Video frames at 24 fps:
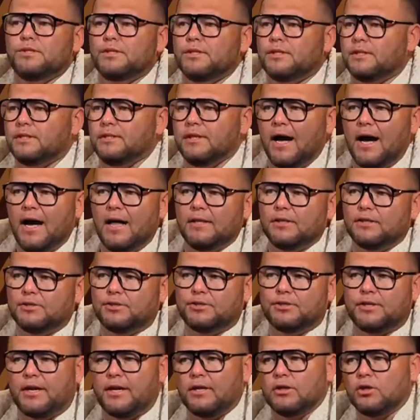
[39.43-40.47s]
this
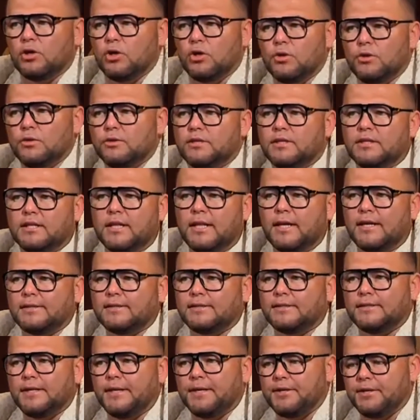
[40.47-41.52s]
knowledge that I learned in the
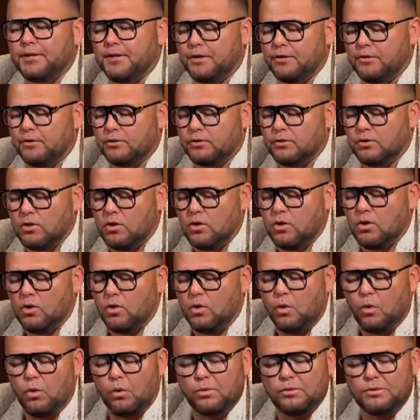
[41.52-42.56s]
last 10 years,
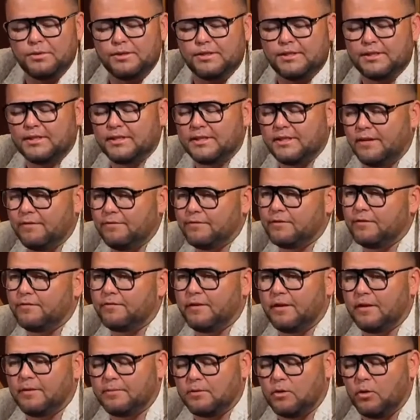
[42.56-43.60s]
all this
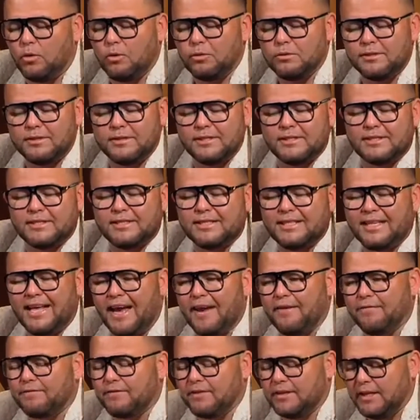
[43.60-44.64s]
self-development, all these
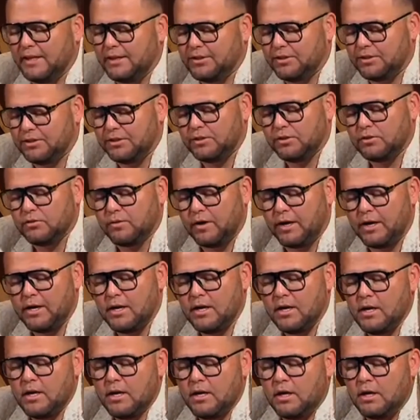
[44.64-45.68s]
life lessons,
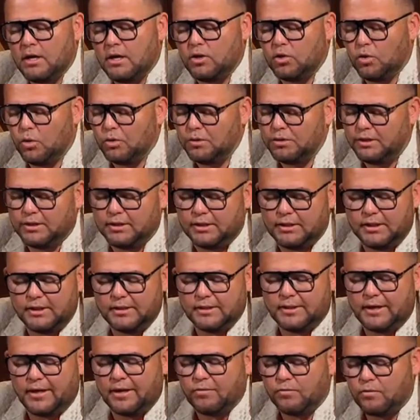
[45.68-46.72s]
right? And all these
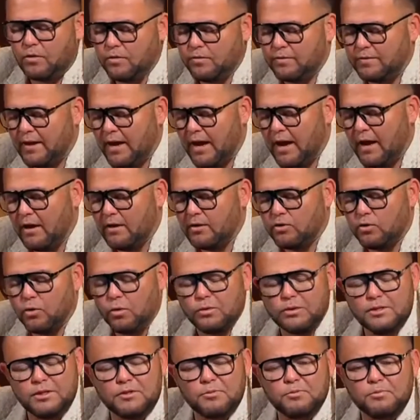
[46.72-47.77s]
things that I wrote down, or
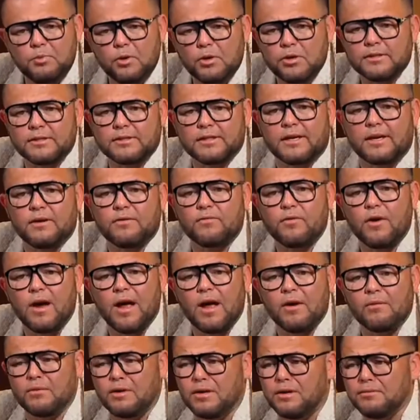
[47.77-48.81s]
all these books that I
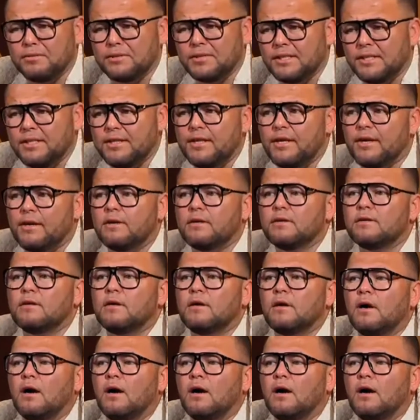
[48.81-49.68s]
read when I was in there,